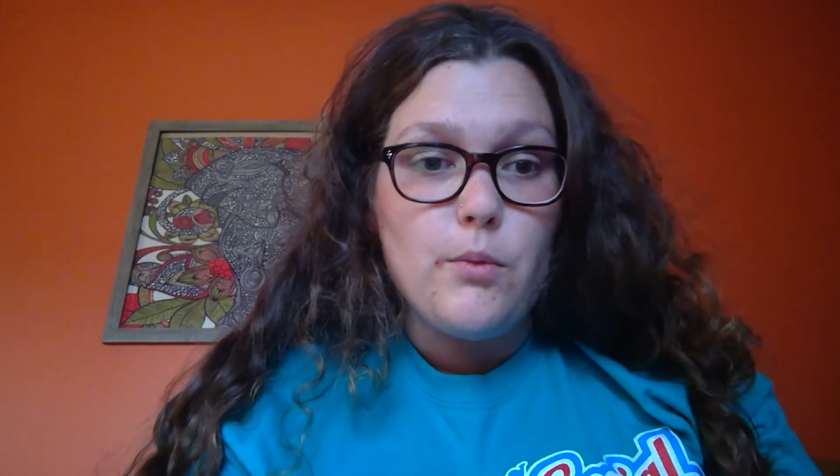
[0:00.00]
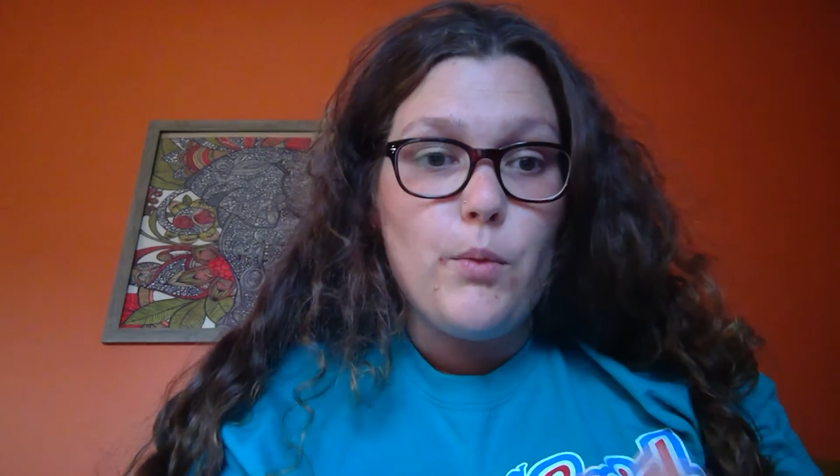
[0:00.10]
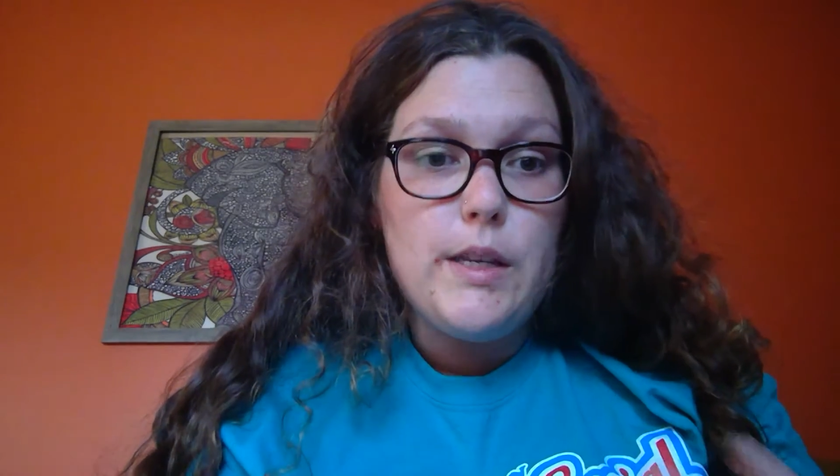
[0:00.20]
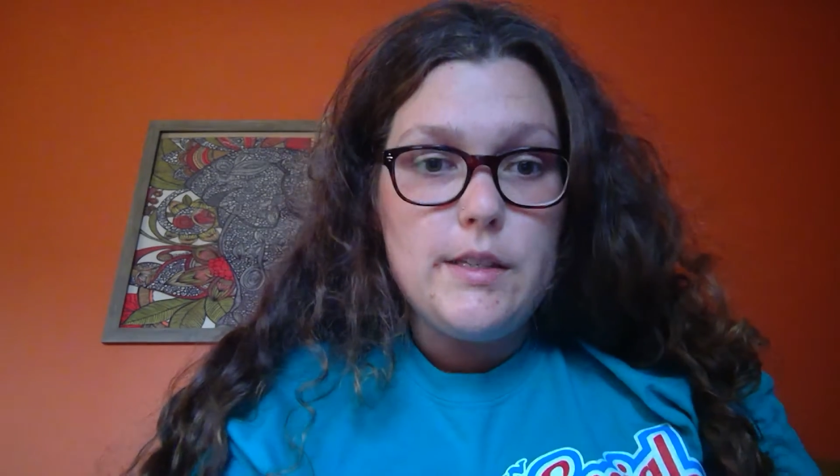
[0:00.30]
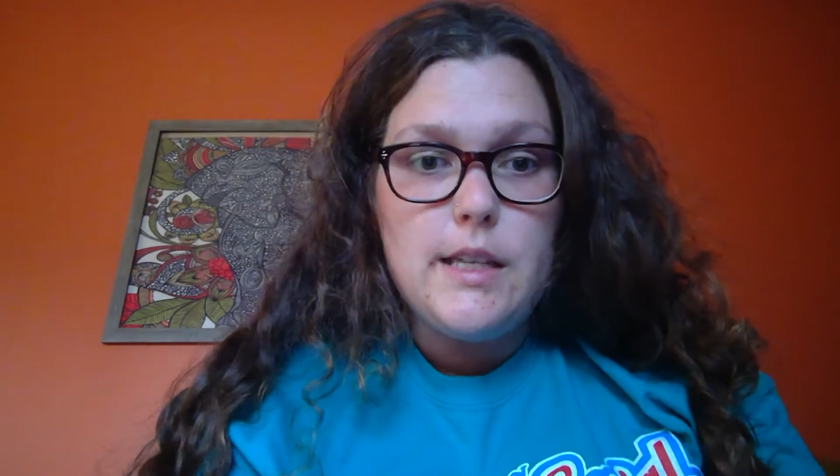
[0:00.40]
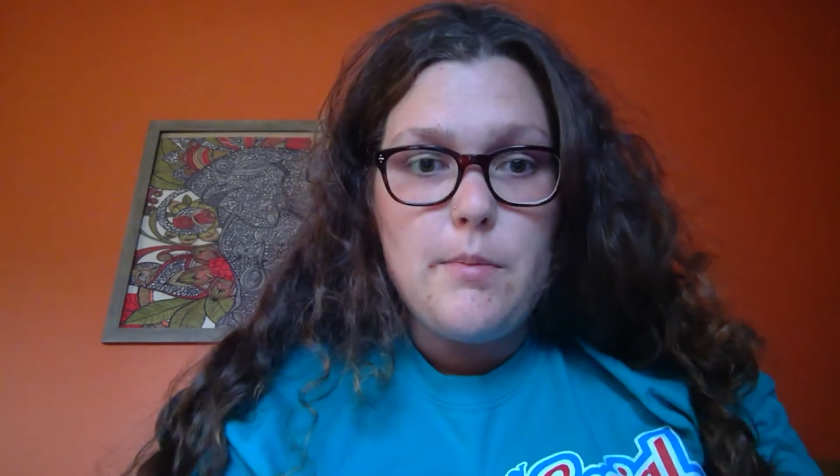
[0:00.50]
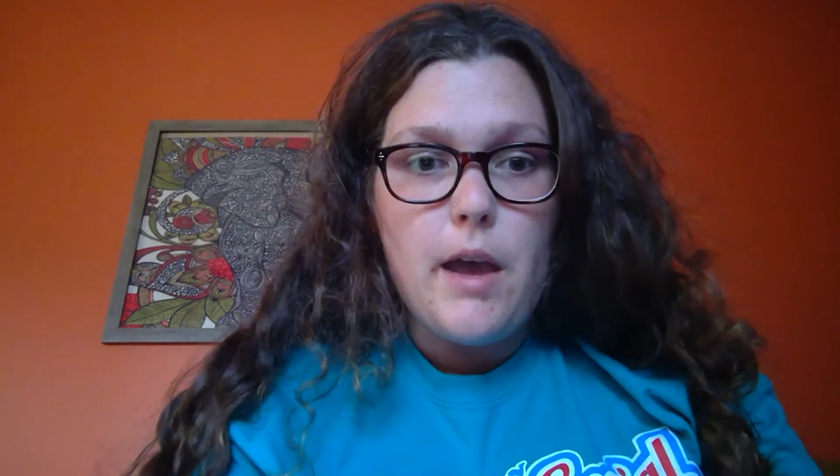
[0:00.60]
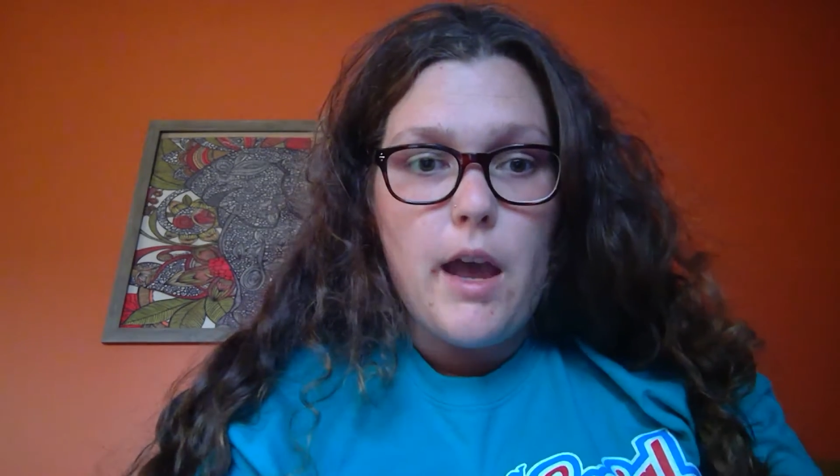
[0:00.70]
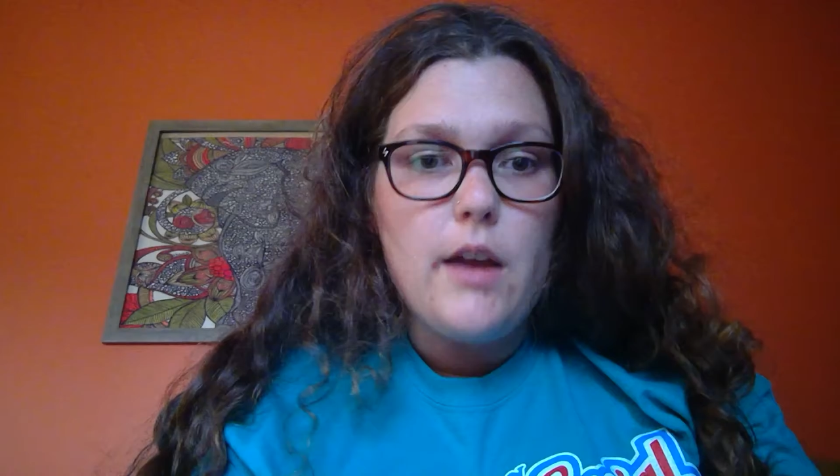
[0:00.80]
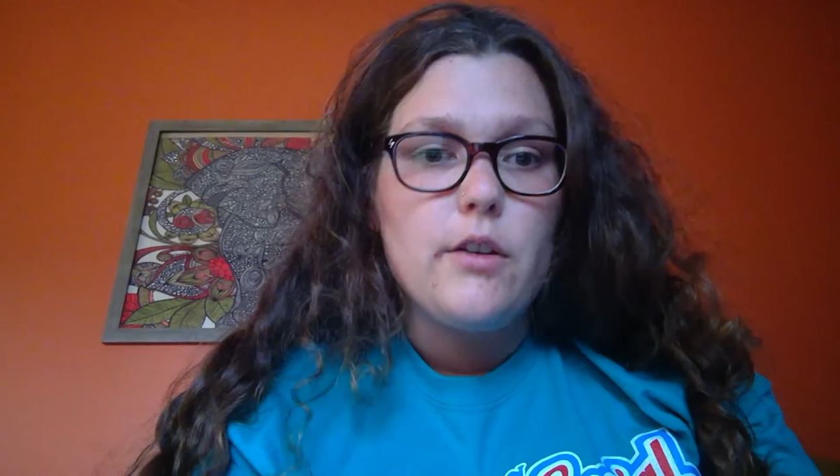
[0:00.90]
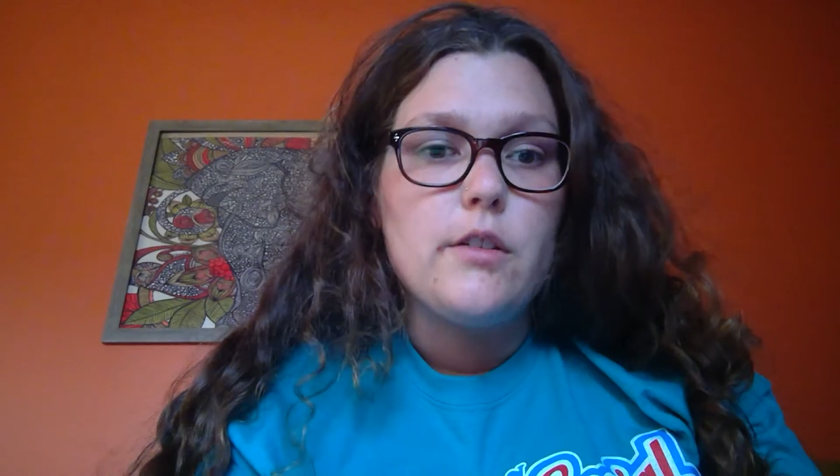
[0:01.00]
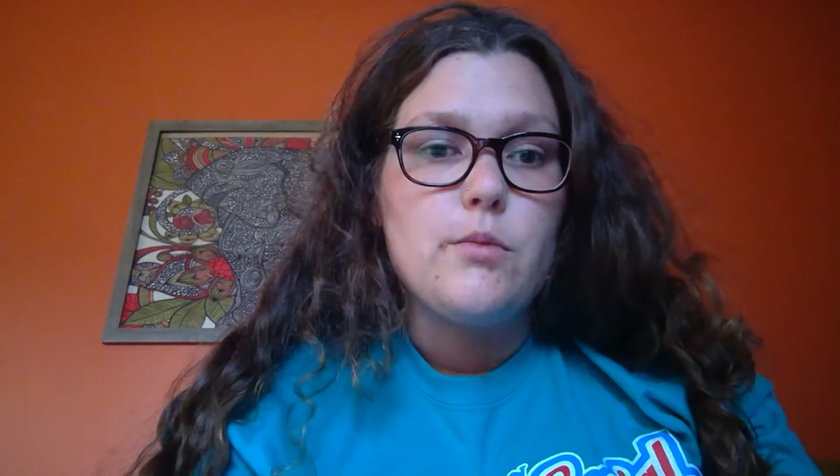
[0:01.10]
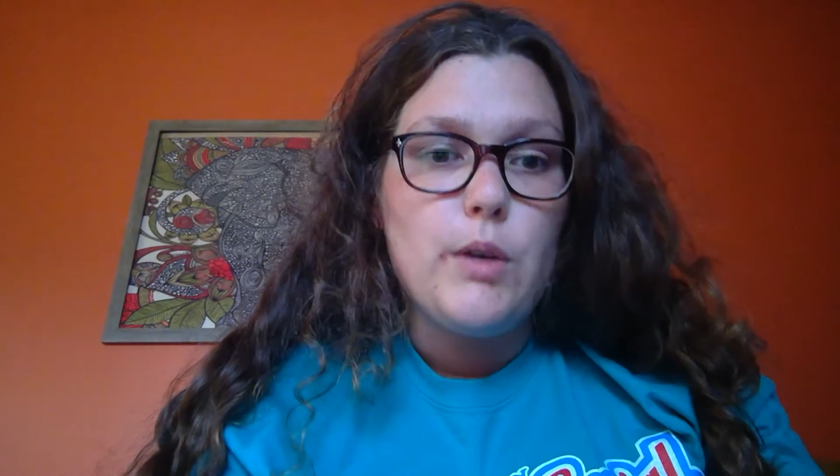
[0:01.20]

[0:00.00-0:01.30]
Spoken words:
When we see patterns,